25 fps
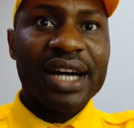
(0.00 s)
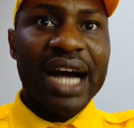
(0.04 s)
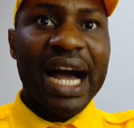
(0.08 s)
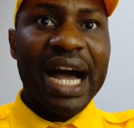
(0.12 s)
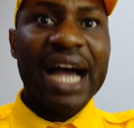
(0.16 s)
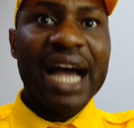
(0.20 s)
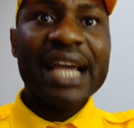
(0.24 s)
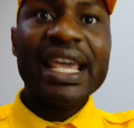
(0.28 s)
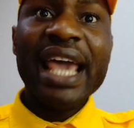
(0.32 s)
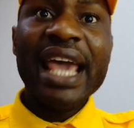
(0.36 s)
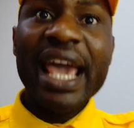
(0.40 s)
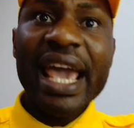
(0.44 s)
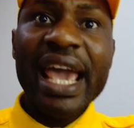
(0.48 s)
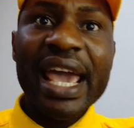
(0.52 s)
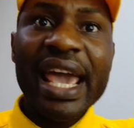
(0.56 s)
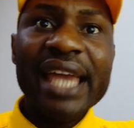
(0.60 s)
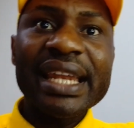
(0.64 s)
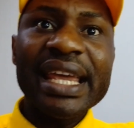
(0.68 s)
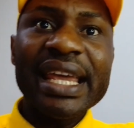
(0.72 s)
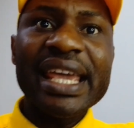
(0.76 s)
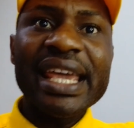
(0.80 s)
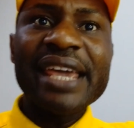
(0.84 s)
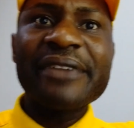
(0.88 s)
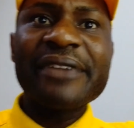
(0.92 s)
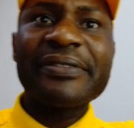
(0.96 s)

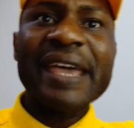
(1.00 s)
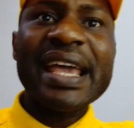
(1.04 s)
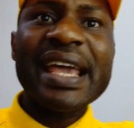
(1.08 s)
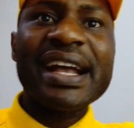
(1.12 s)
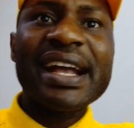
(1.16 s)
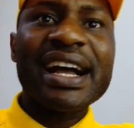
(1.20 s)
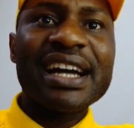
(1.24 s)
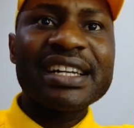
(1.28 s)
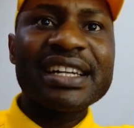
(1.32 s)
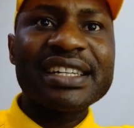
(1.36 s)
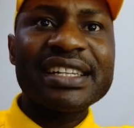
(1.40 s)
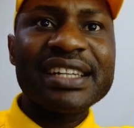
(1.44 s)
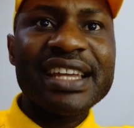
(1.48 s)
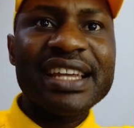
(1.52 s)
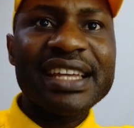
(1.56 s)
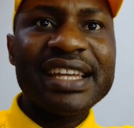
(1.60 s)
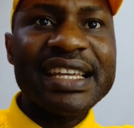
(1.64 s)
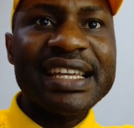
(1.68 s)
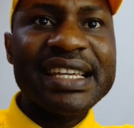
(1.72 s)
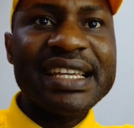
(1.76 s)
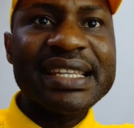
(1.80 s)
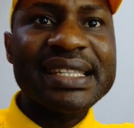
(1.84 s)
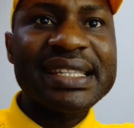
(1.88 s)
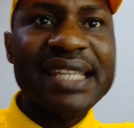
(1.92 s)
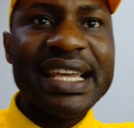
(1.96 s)
Again, if a candidate
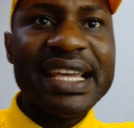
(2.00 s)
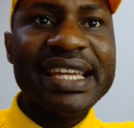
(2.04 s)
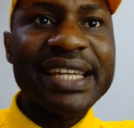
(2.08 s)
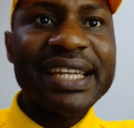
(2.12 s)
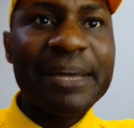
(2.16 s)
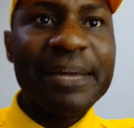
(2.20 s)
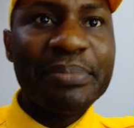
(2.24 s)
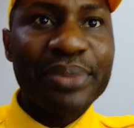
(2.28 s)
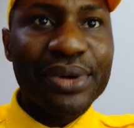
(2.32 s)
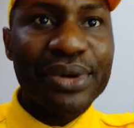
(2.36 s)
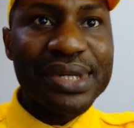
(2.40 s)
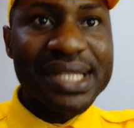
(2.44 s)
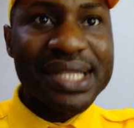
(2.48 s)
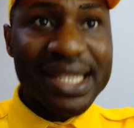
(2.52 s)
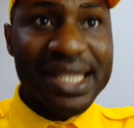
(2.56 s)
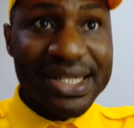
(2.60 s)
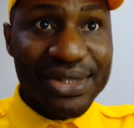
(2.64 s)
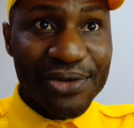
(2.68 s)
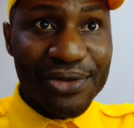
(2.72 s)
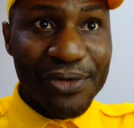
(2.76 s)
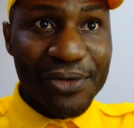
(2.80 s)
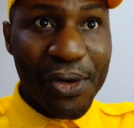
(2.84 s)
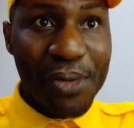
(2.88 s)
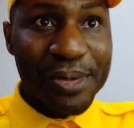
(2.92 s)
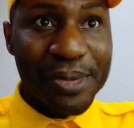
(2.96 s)
is in the process
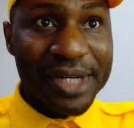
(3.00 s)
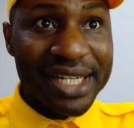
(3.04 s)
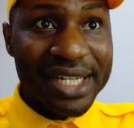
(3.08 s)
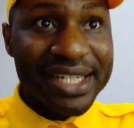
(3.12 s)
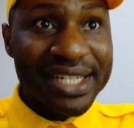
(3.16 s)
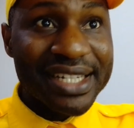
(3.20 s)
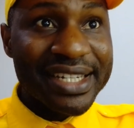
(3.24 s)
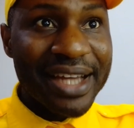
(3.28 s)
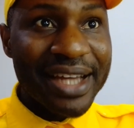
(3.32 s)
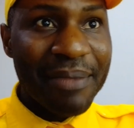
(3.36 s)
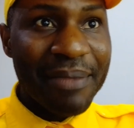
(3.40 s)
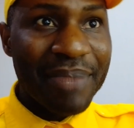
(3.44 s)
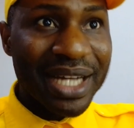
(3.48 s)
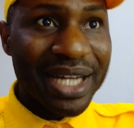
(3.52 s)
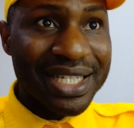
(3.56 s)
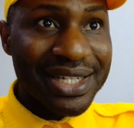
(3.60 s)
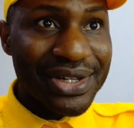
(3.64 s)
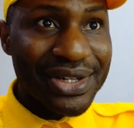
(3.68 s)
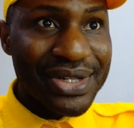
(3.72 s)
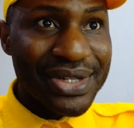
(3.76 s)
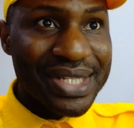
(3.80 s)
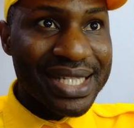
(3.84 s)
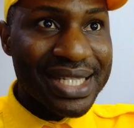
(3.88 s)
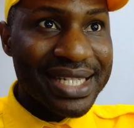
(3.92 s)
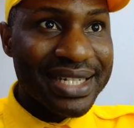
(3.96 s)
of obtaining their
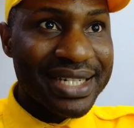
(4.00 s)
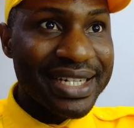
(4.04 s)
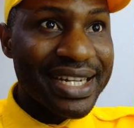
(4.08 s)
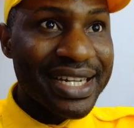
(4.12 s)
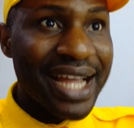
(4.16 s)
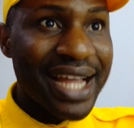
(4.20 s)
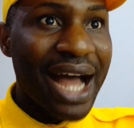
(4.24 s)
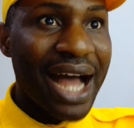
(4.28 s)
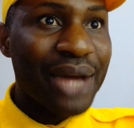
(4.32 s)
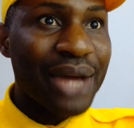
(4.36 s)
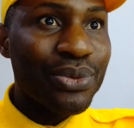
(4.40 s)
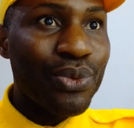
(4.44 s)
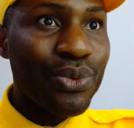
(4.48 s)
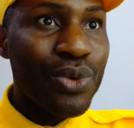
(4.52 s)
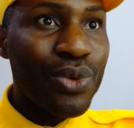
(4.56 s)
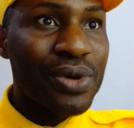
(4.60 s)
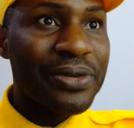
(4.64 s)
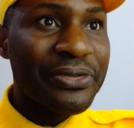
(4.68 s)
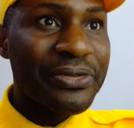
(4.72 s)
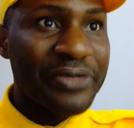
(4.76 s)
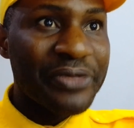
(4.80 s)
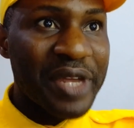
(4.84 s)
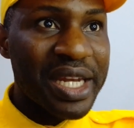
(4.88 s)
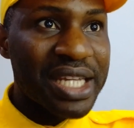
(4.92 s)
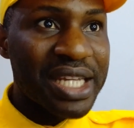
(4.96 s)
bachelor's degree and will
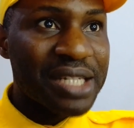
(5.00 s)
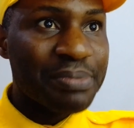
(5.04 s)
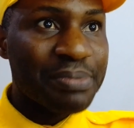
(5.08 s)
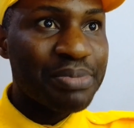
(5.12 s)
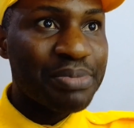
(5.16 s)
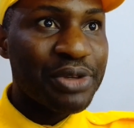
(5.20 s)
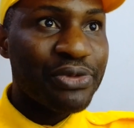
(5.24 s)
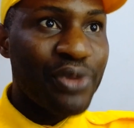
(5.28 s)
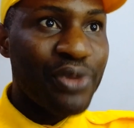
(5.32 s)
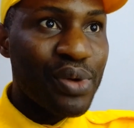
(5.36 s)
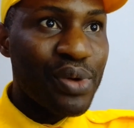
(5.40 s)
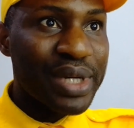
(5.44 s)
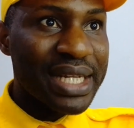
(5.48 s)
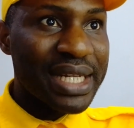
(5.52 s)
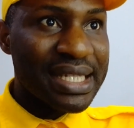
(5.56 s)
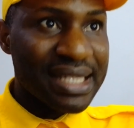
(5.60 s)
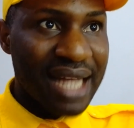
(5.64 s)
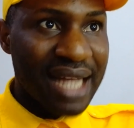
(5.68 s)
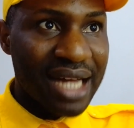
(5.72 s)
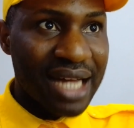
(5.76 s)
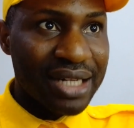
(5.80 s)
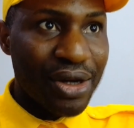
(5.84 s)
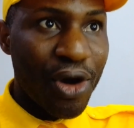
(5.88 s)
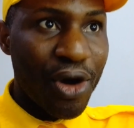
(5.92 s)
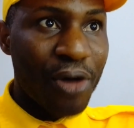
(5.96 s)
finish before the
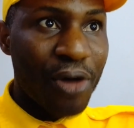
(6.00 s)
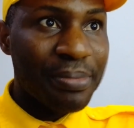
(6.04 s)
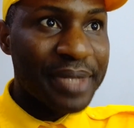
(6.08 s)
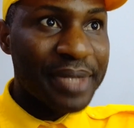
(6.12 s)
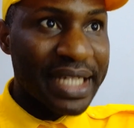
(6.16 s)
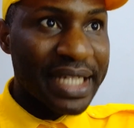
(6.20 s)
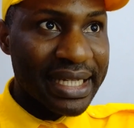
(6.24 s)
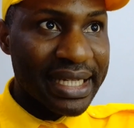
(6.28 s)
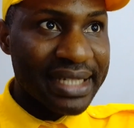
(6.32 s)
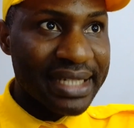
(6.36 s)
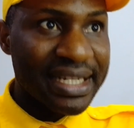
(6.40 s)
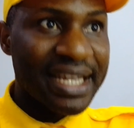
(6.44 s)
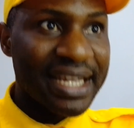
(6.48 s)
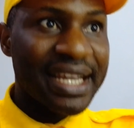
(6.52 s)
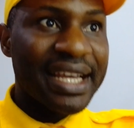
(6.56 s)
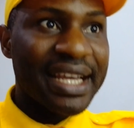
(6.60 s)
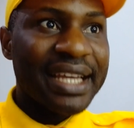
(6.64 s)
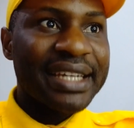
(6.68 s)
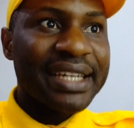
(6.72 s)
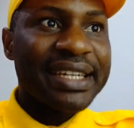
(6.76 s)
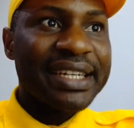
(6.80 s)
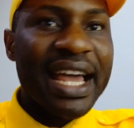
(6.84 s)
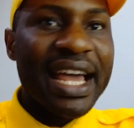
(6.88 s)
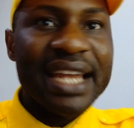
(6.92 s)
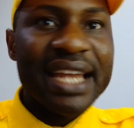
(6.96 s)
start-up date,
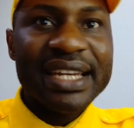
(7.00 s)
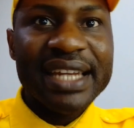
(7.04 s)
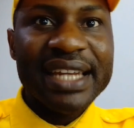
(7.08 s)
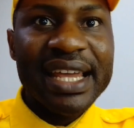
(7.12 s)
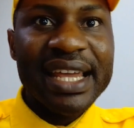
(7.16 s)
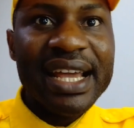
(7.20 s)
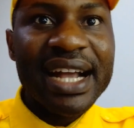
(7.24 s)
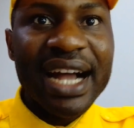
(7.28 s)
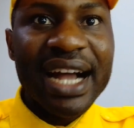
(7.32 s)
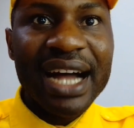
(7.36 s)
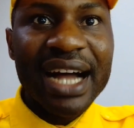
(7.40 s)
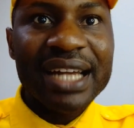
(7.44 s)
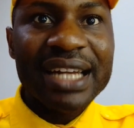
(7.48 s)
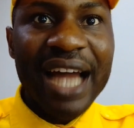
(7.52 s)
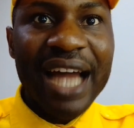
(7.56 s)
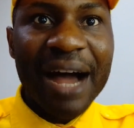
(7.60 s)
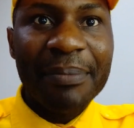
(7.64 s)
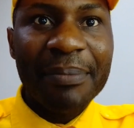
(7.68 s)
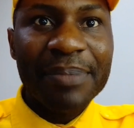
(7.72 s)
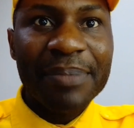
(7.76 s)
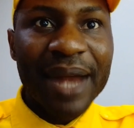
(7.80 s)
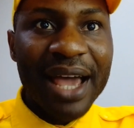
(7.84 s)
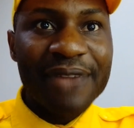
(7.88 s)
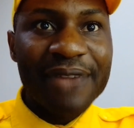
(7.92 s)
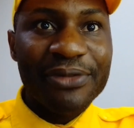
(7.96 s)
then they can
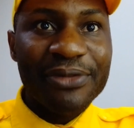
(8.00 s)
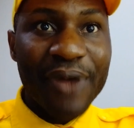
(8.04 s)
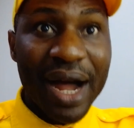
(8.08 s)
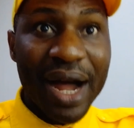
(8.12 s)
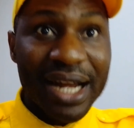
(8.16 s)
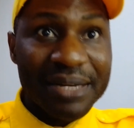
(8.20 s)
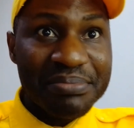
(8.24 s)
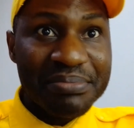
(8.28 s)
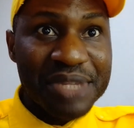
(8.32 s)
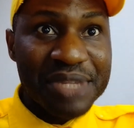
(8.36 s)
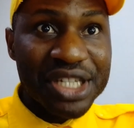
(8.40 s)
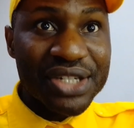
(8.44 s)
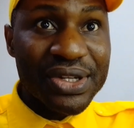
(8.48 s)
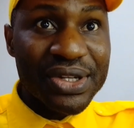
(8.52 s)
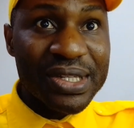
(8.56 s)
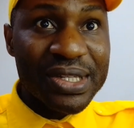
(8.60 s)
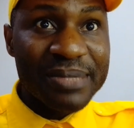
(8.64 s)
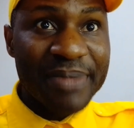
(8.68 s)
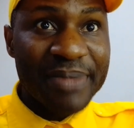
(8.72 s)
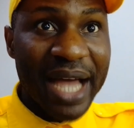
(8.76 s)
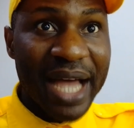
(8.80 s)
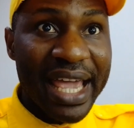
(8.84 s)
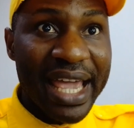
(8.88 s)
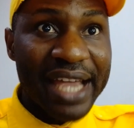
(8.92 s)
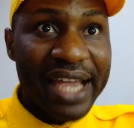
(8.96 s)
apply for admissions
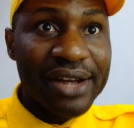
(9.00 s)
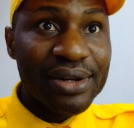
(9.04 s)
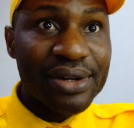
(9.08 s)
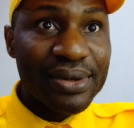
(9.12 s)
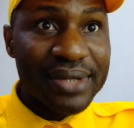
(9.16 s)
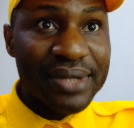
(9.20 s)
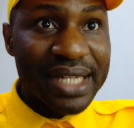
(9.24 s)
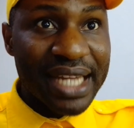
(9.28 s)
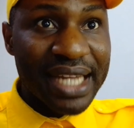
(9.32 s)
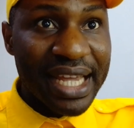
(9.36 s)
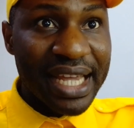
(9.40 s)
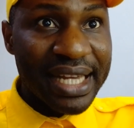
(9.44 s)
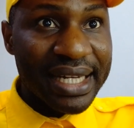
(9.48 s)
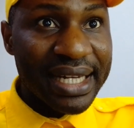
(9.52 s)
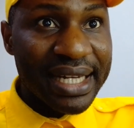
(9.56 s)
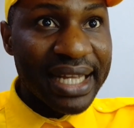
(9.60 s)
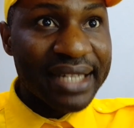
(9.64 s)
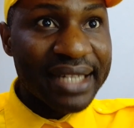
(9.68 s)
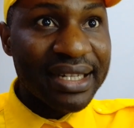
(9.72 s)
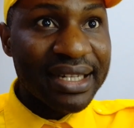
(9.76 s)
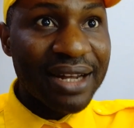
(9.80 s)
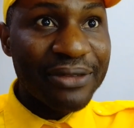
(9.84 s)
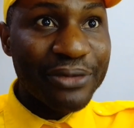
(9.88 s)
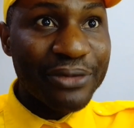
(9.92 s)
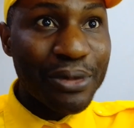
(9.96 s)
by including a
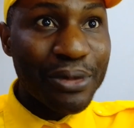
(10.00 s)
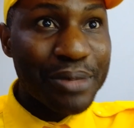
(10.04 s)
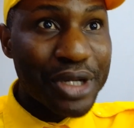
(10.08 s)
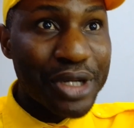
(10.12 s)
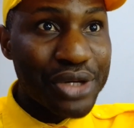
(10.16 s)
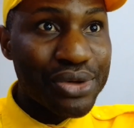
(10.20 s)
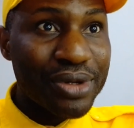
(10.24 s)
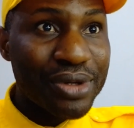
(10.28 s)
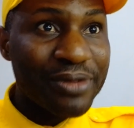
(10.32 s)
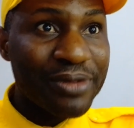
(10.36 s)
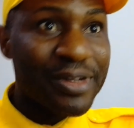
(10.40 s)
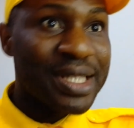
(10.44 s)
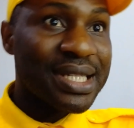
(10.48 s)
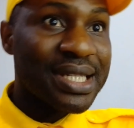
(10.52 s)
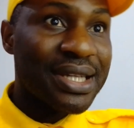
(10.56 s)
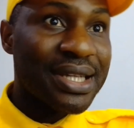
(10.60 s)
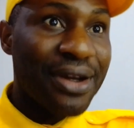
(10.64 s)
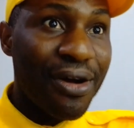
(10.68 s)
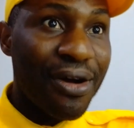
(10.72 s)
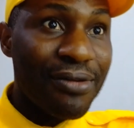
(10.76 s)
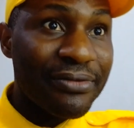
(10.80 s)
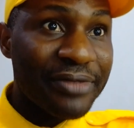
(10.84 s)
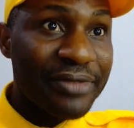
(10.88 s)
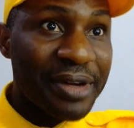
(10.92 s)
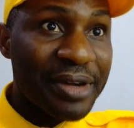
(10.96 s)
letter from the university
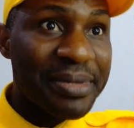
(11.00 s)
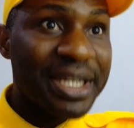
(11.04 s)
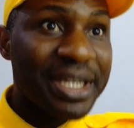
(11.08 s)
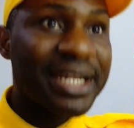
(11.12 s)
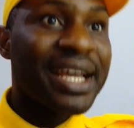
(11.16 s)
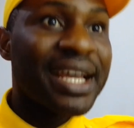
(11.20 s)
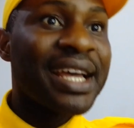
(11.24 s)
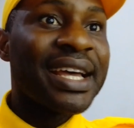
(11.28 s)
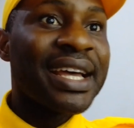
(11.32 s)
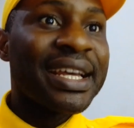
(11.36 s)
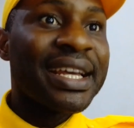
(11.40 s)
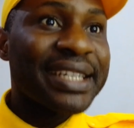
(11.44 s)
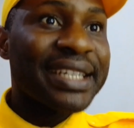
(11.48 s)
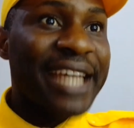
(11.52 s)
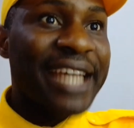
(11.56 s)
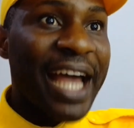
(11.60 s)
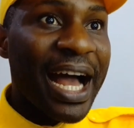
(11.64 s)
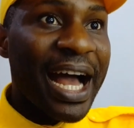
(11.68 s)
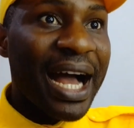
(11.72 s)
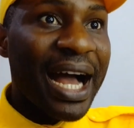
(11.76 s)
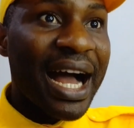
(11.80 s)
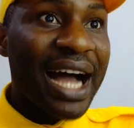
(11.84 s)
confirming their